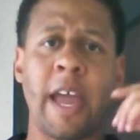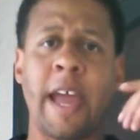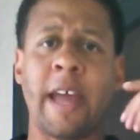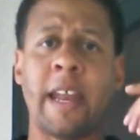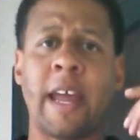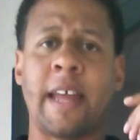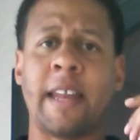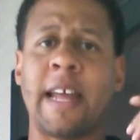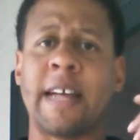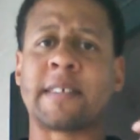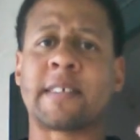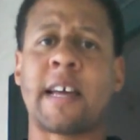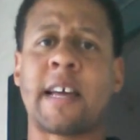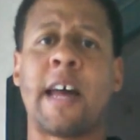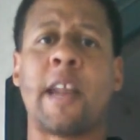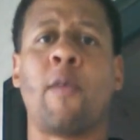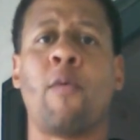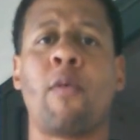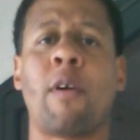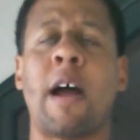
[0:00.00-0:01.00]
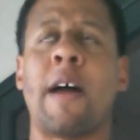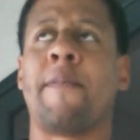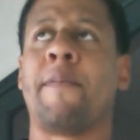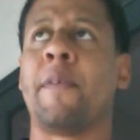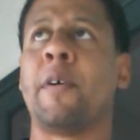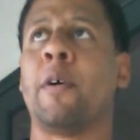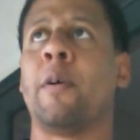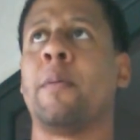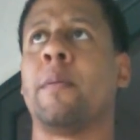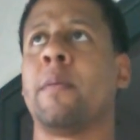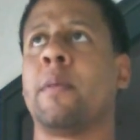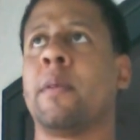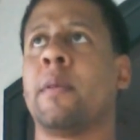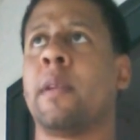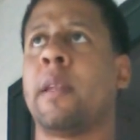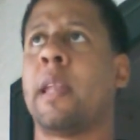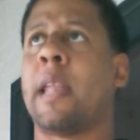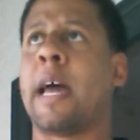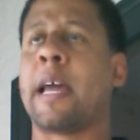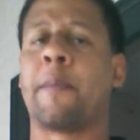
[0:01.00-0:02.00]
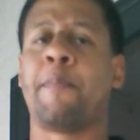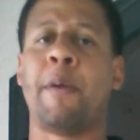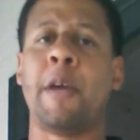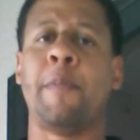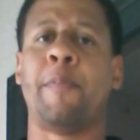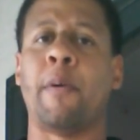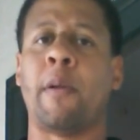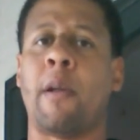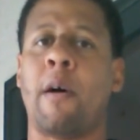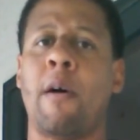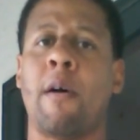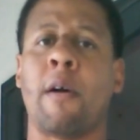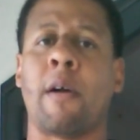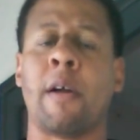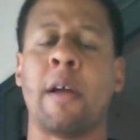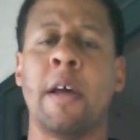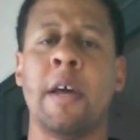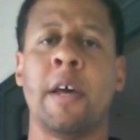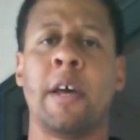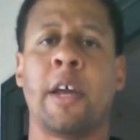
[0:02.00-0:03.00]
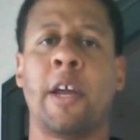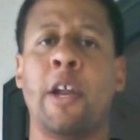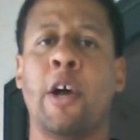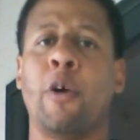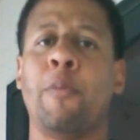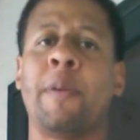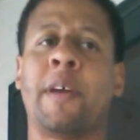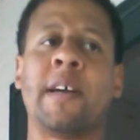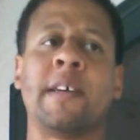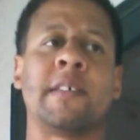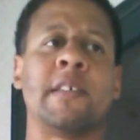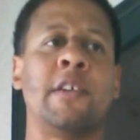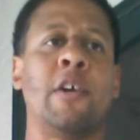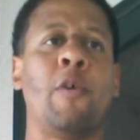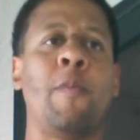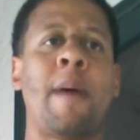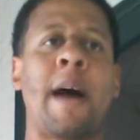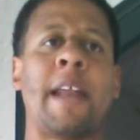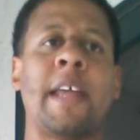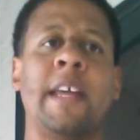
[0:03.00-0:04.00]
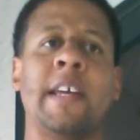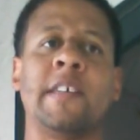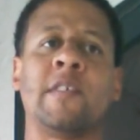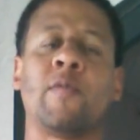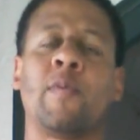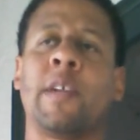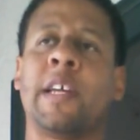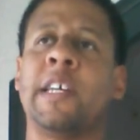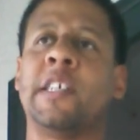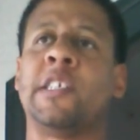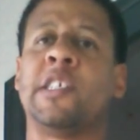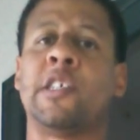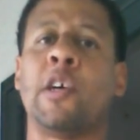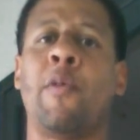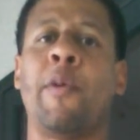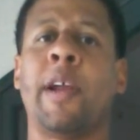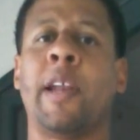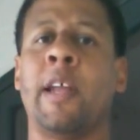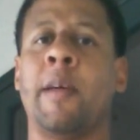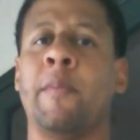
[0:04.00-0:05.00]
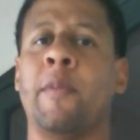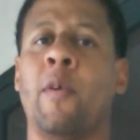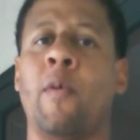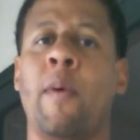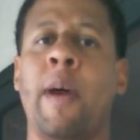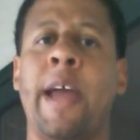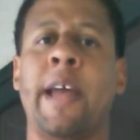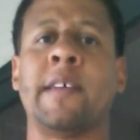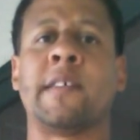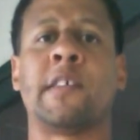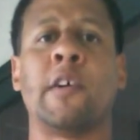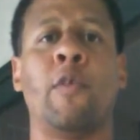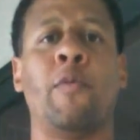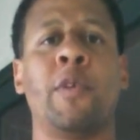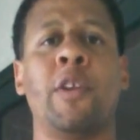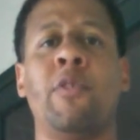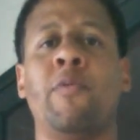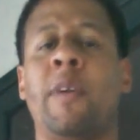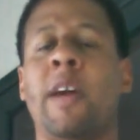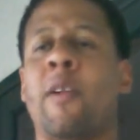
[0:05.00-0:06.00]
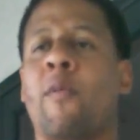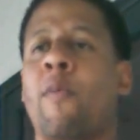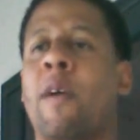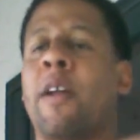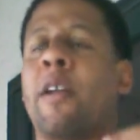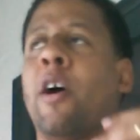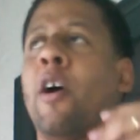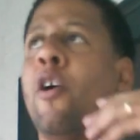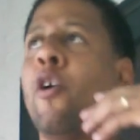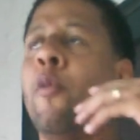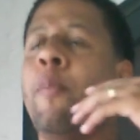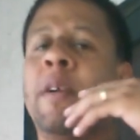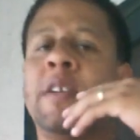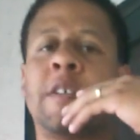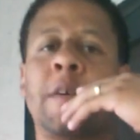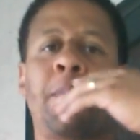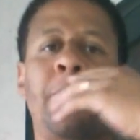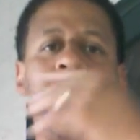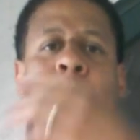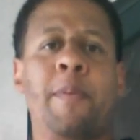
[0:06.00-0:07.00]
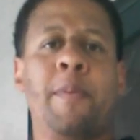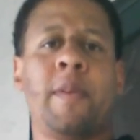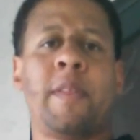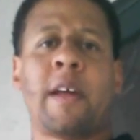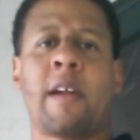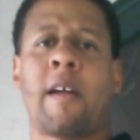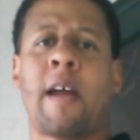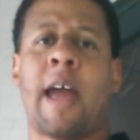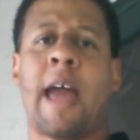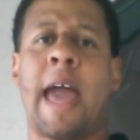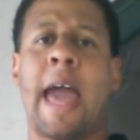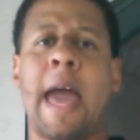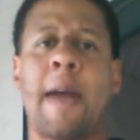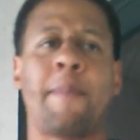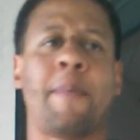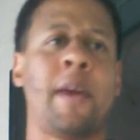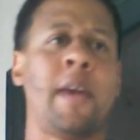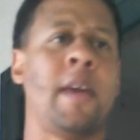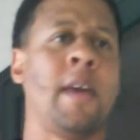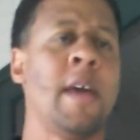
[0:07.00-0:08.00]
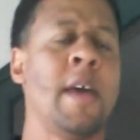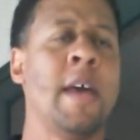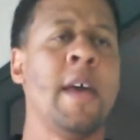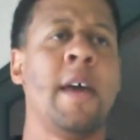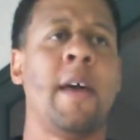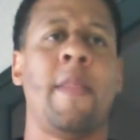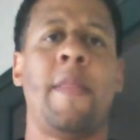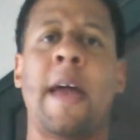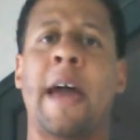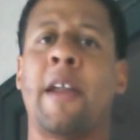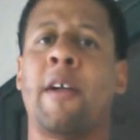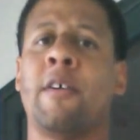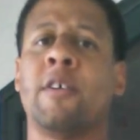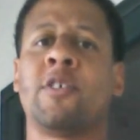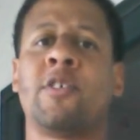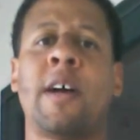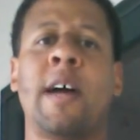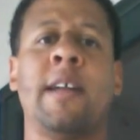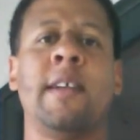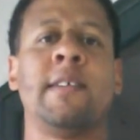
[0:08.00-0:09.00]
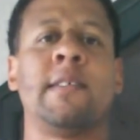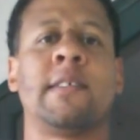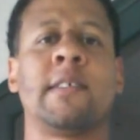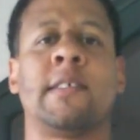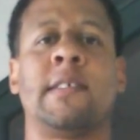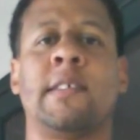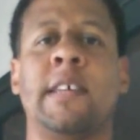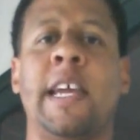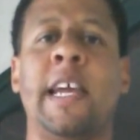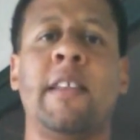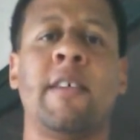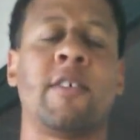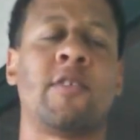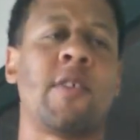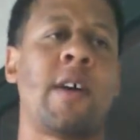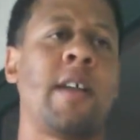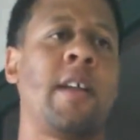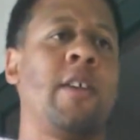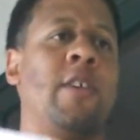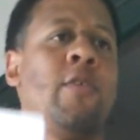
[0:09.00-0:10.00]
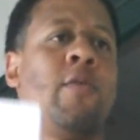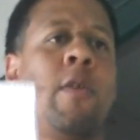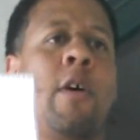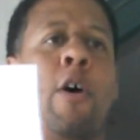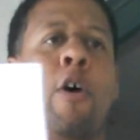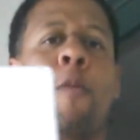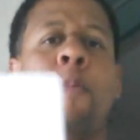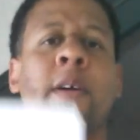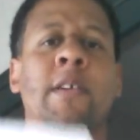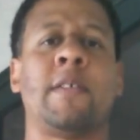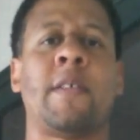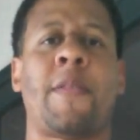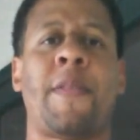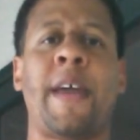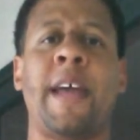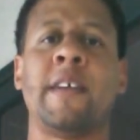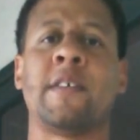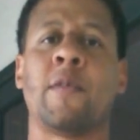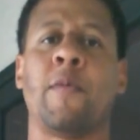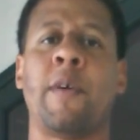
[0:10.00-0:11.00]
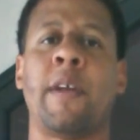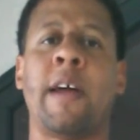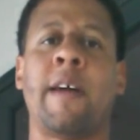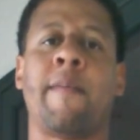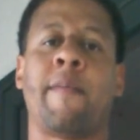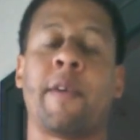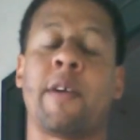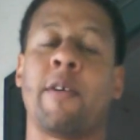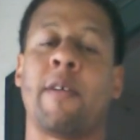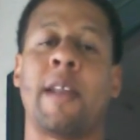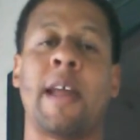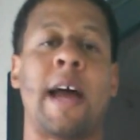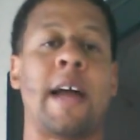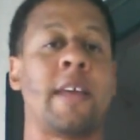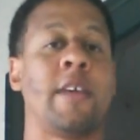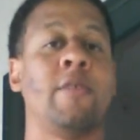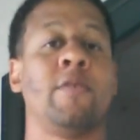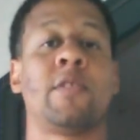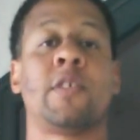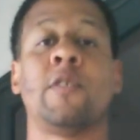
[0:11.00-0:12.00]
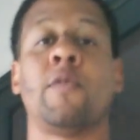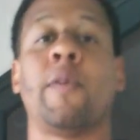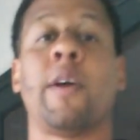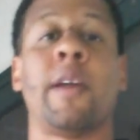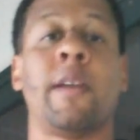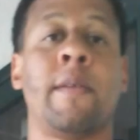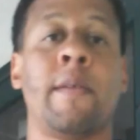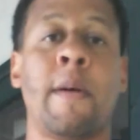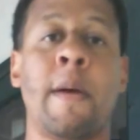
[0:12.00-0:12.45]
and that's kind of where I feel like people are, because nobody is really showing them the way. So when you get around a whole bunch of people that are happy, that are trying to succeed, they're trying to do a whole bunch of things or whatever, you're not used to it.